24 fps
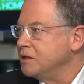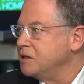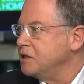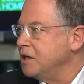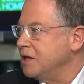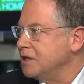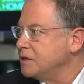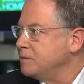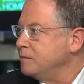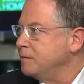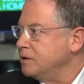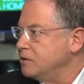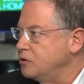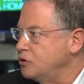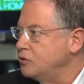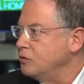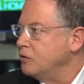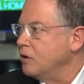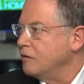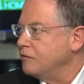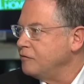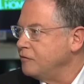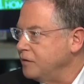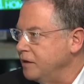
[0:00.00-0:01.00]
adjustment
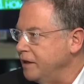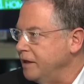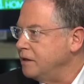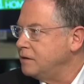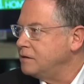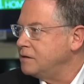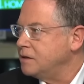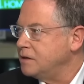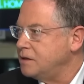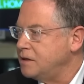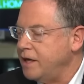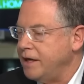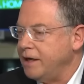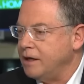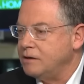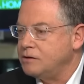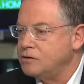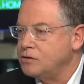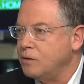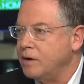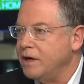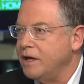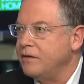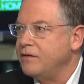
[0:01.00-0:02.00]
to our fleet to
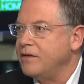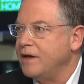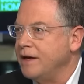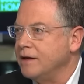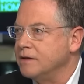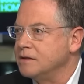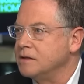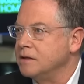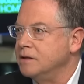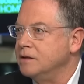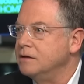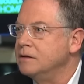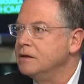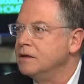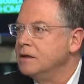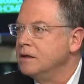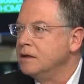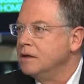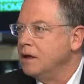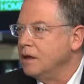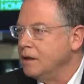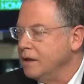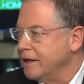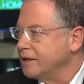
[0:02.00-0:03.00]
take 20,000
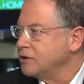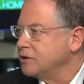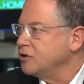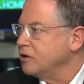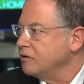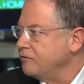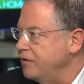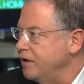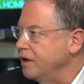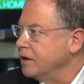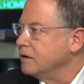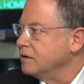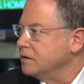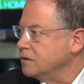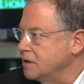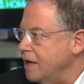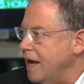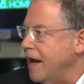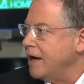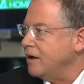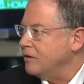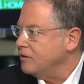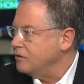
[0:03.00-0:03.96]
electric vehicles out